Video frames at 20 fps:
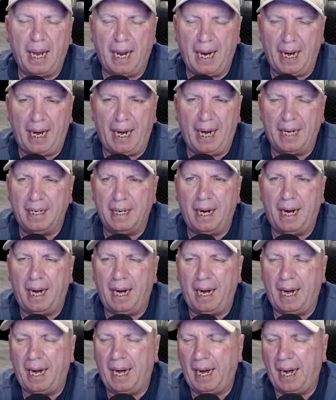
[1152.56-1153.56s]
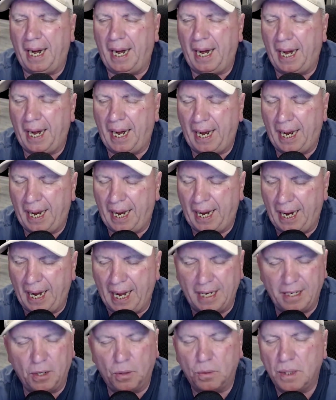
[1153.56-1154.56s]
And
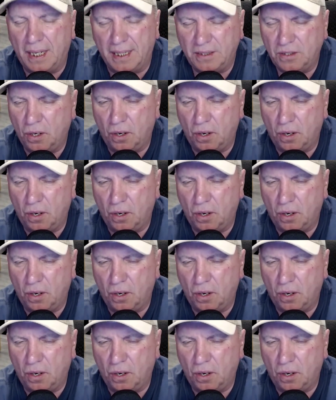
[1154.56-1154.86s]
I don't like